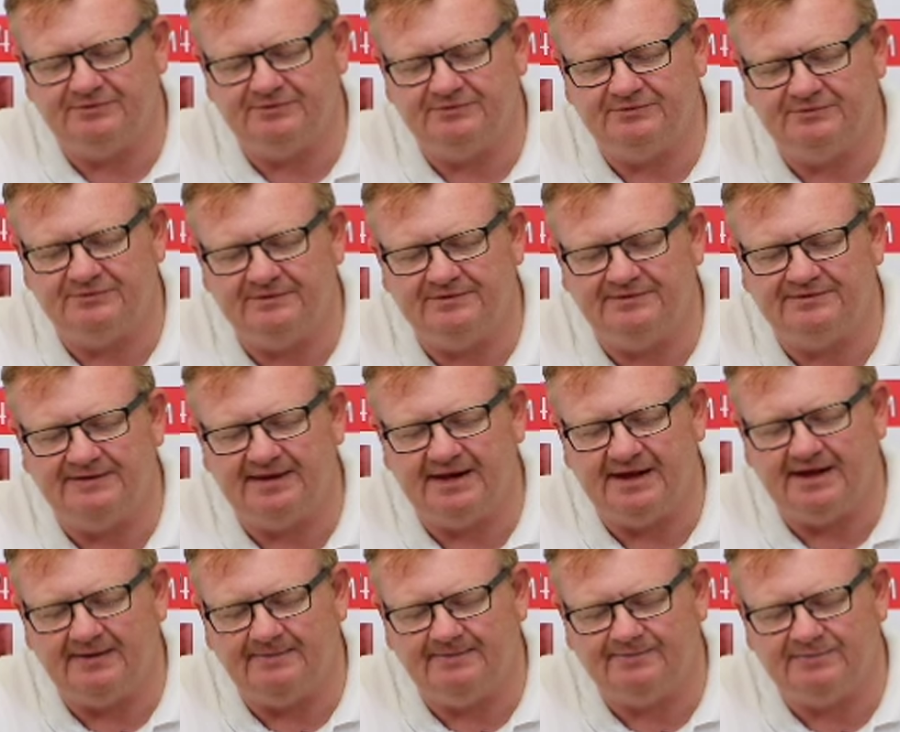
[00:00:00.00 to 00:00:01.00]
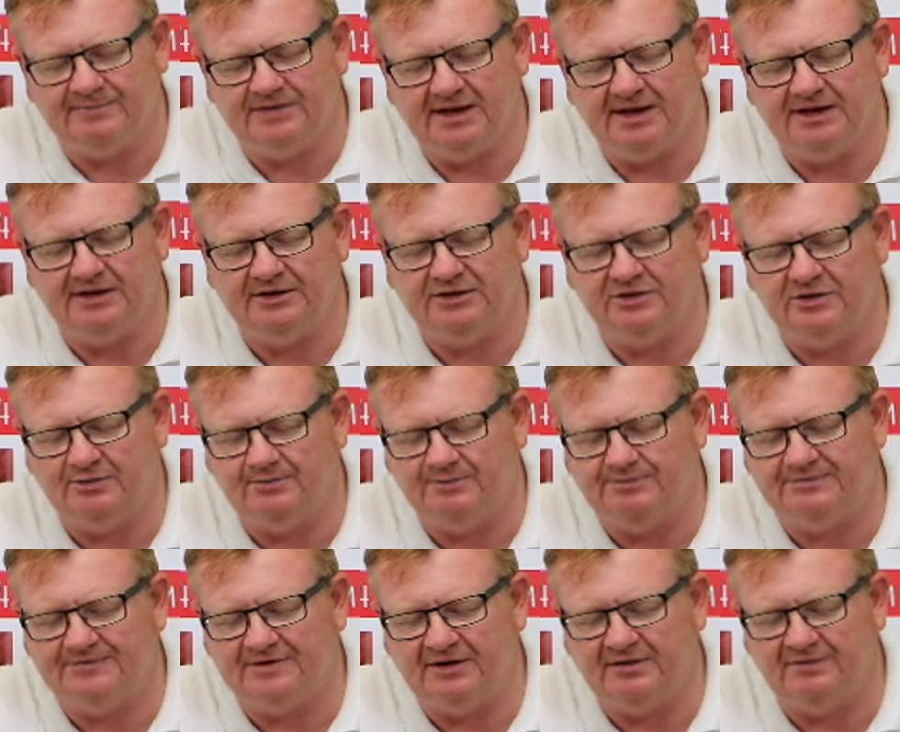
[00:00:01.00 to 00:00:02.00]
just twist that and it
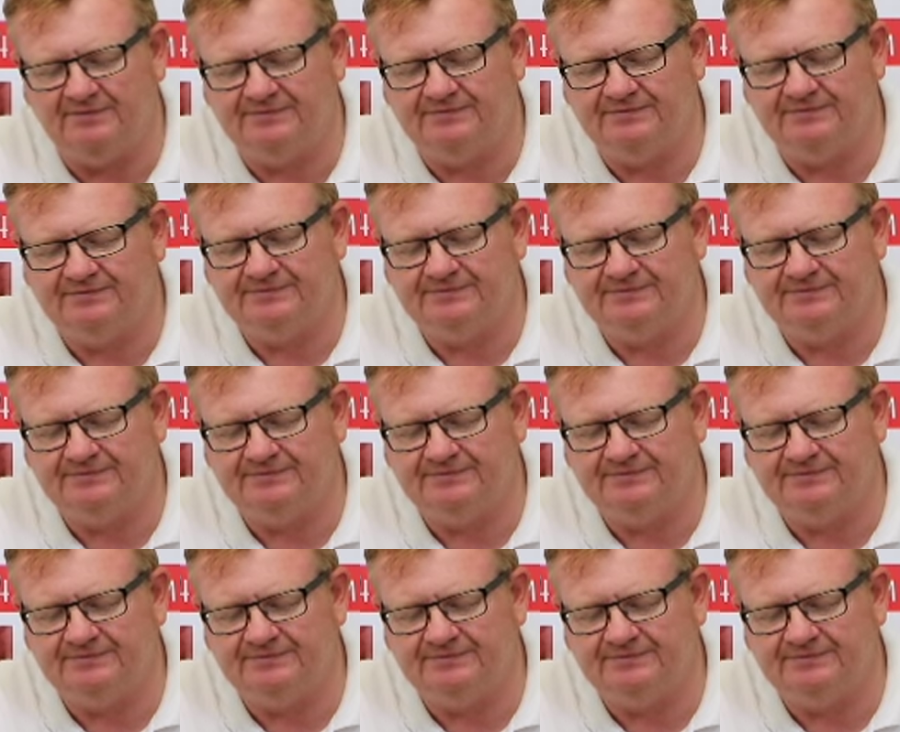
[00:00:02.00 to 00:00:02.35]
comes off.